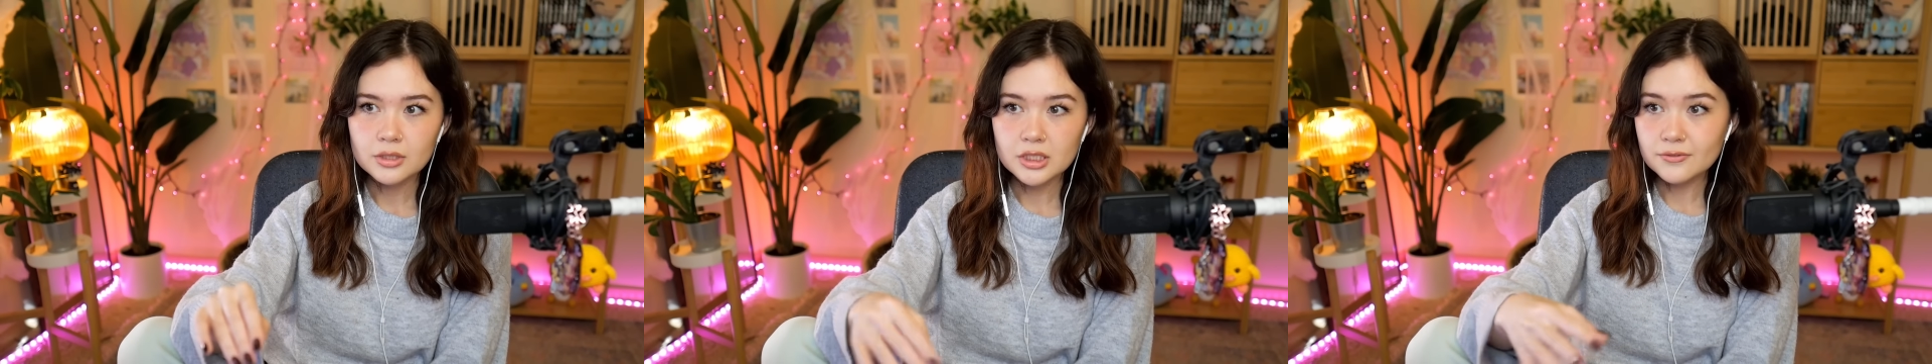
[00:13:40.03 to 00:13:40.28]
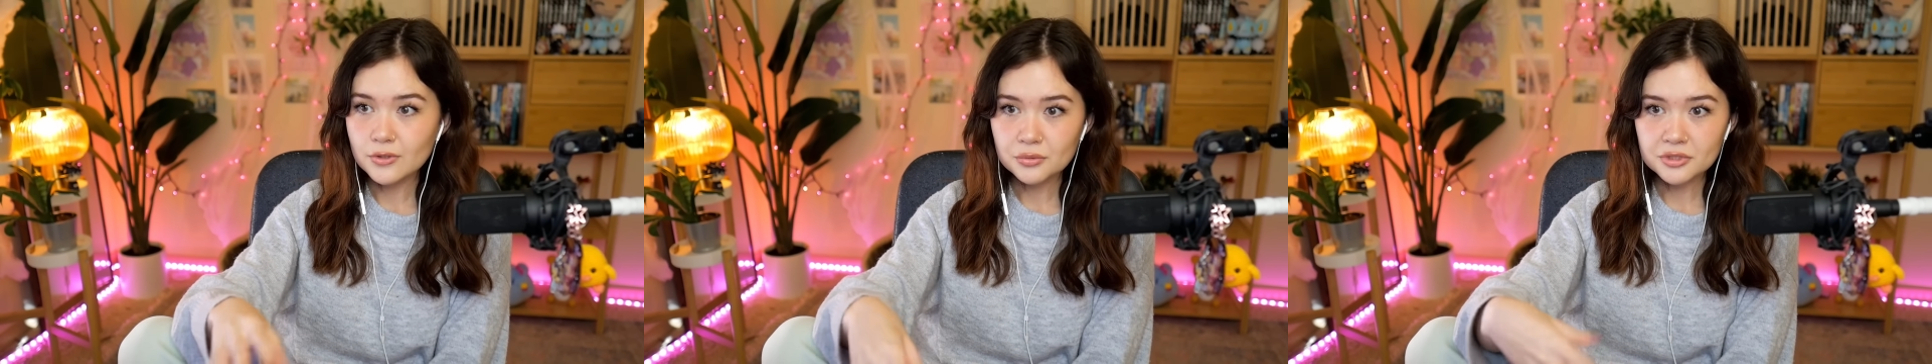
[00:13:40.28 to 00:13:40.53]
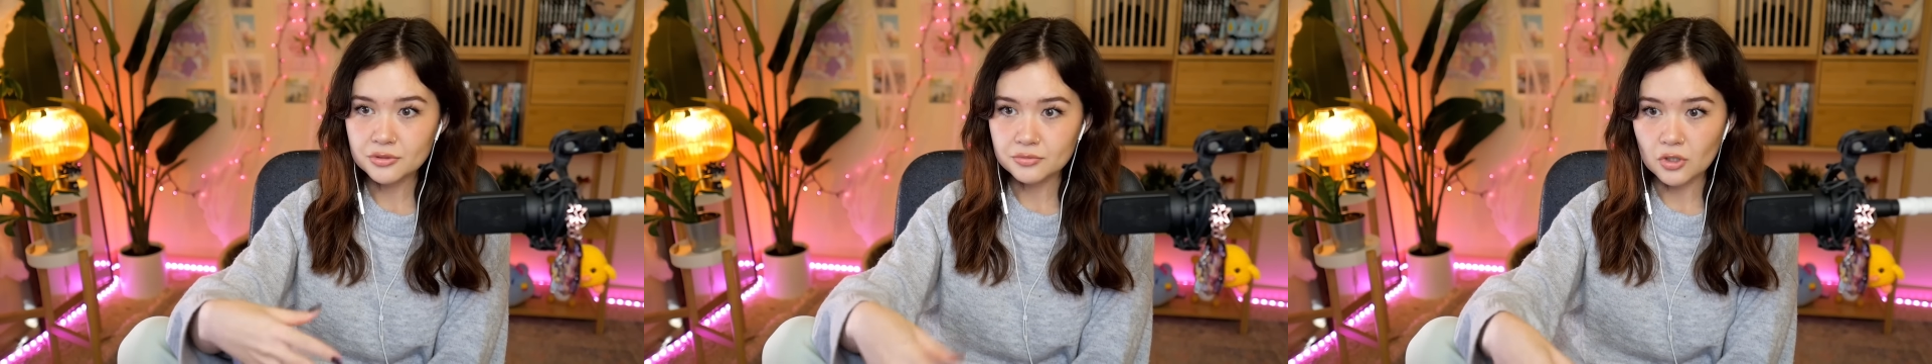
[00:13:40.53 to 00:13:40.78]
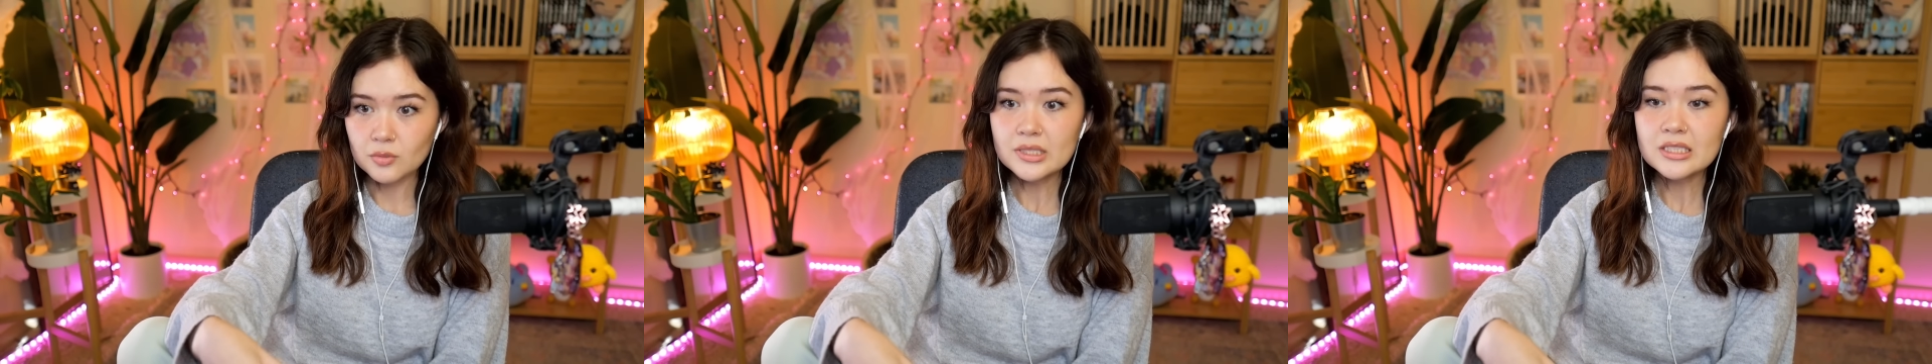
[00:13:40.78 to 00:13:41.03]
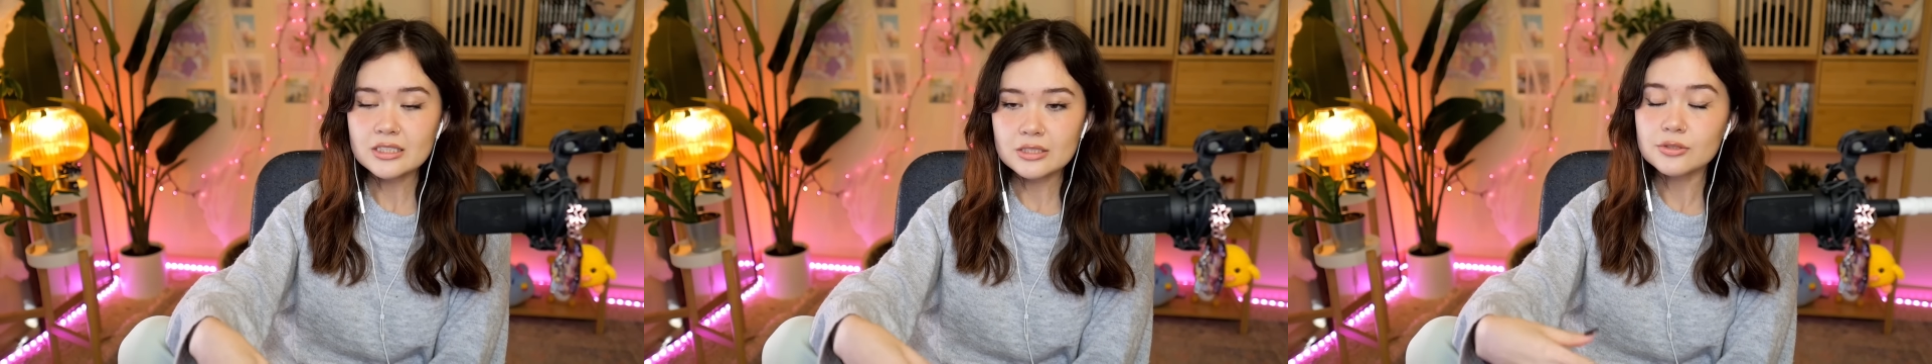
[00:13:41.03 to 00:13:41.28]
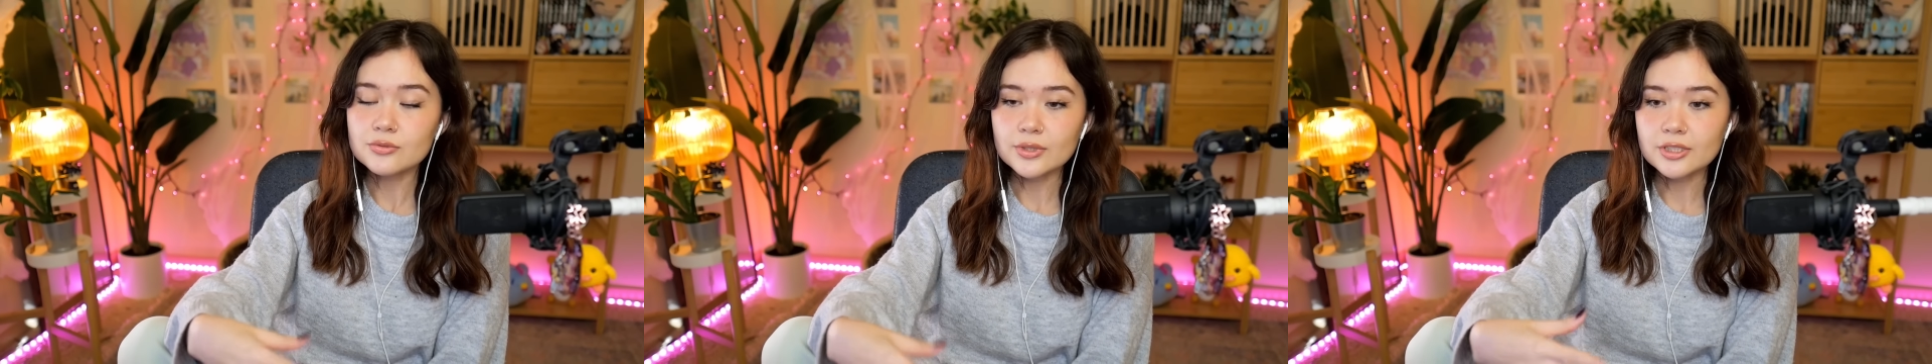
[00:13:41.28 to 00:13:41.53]
even though it was a romance
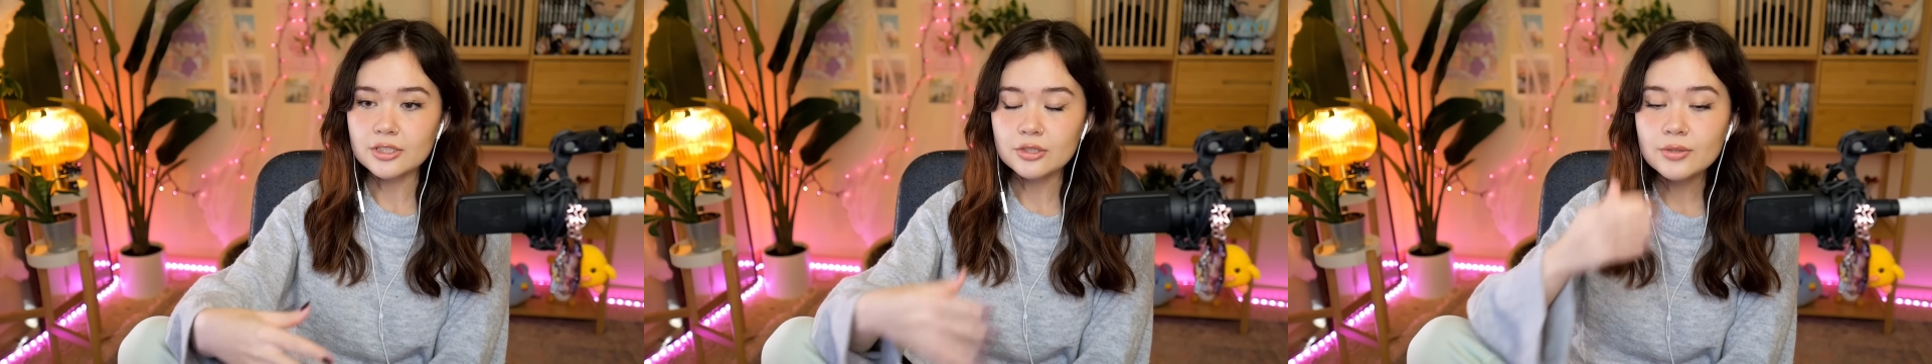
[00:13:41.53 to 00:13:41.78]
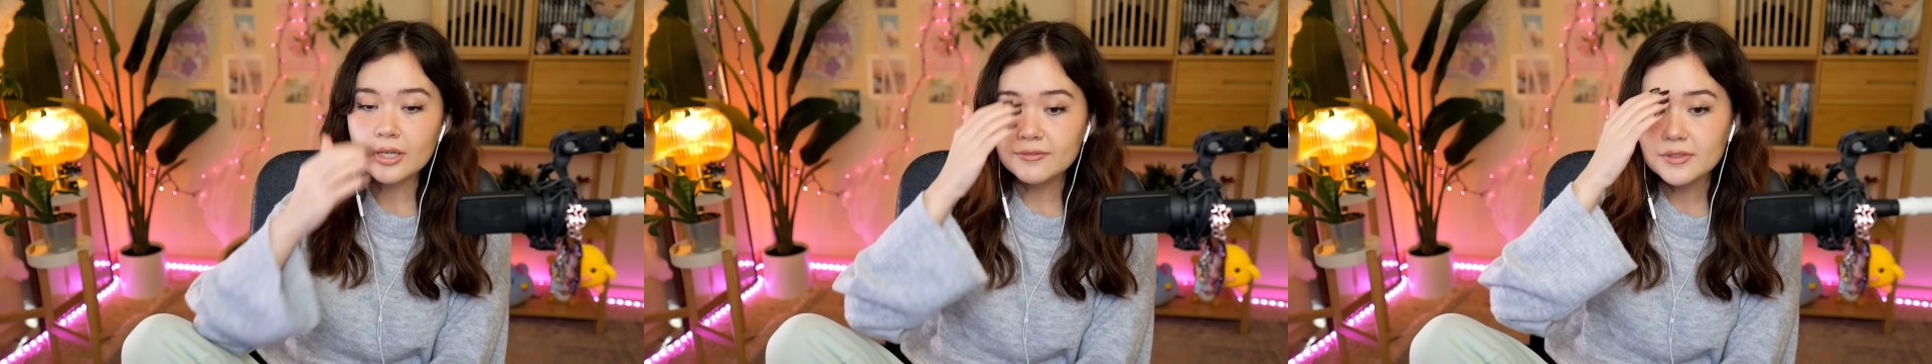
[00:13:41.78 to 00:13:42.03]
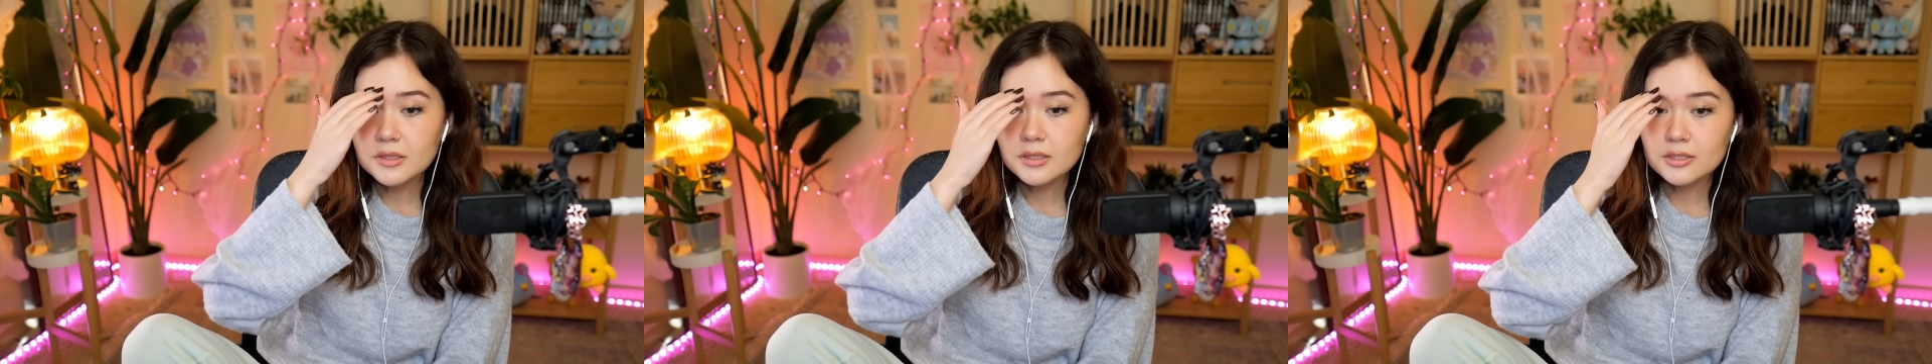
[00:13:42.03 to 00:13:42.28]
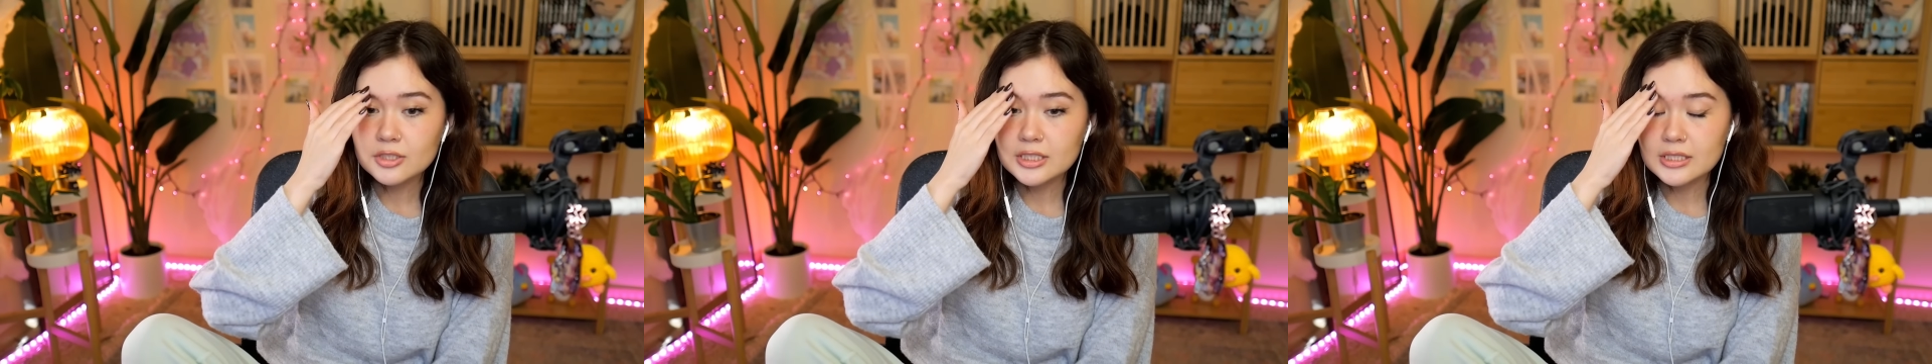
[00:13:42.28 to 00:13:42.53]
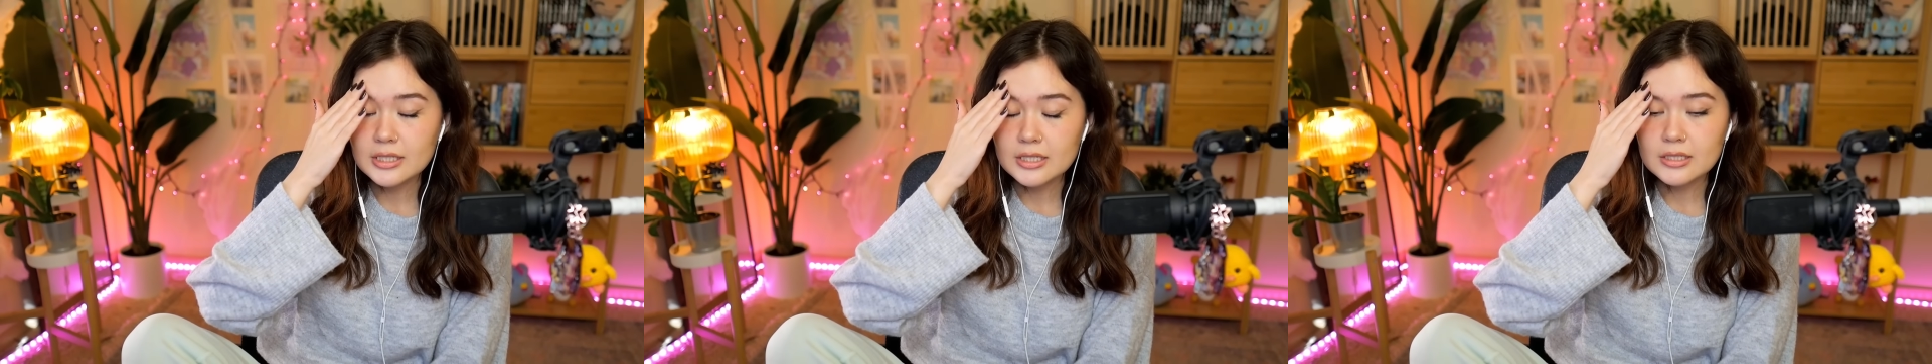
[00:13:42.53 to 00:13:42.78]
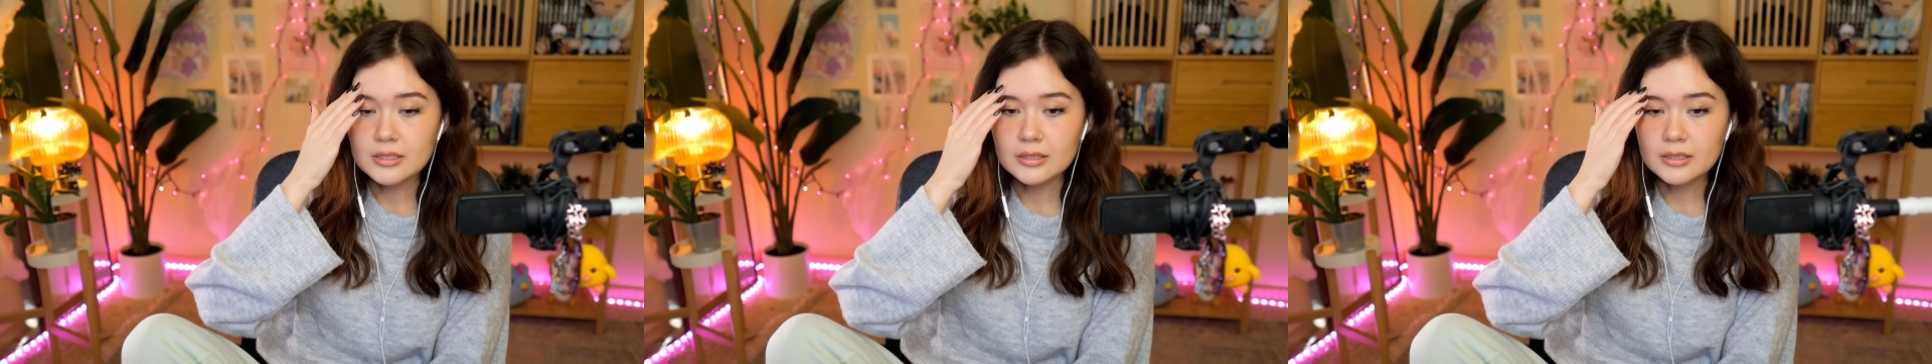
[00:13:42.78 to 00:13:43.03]
and it was really cute, I feel like it just
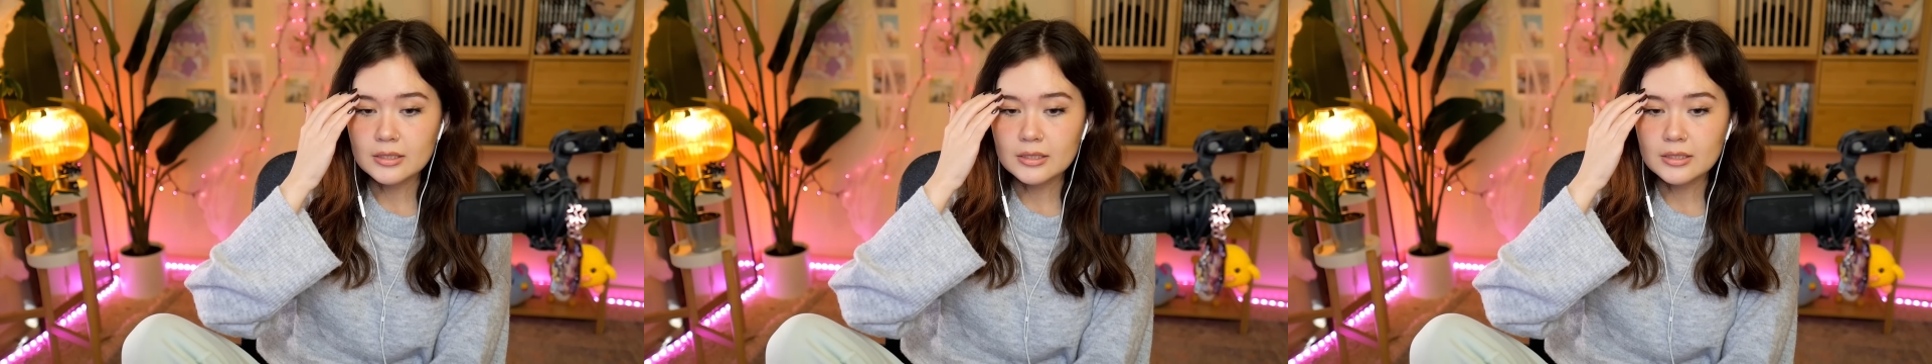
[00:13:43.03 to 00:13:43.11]
like